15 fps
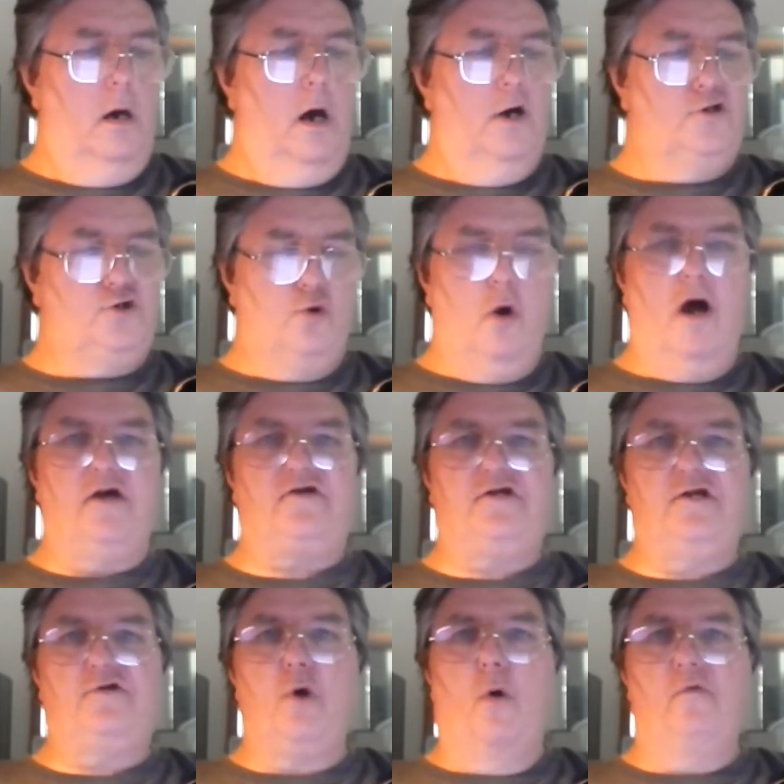A trust
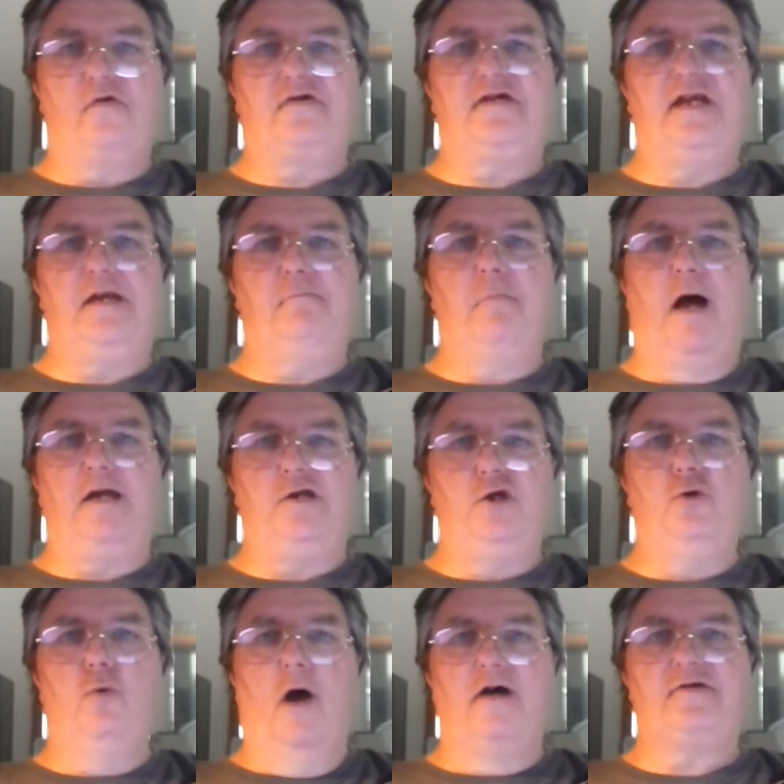that's overseen by
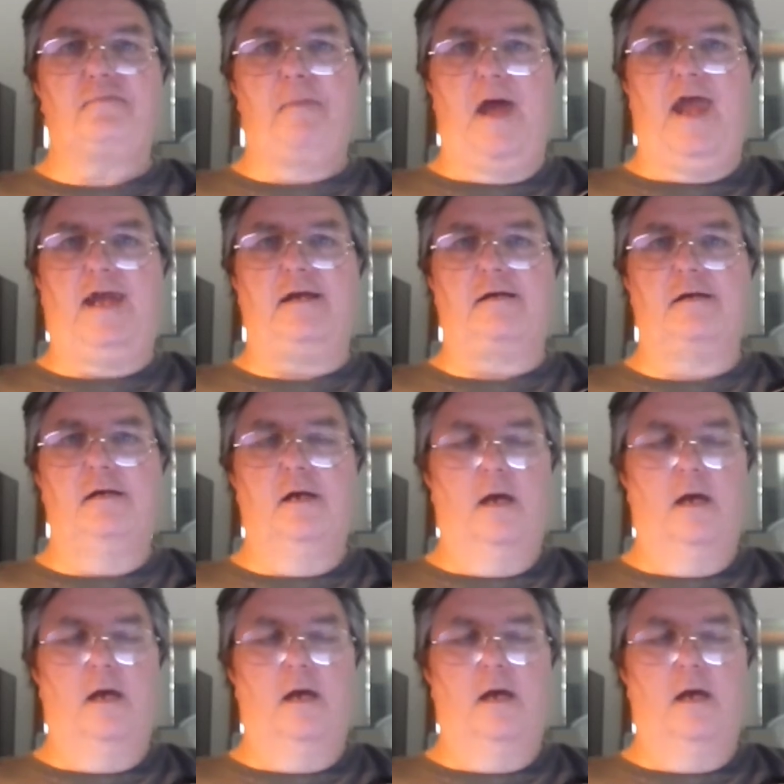U S Bank.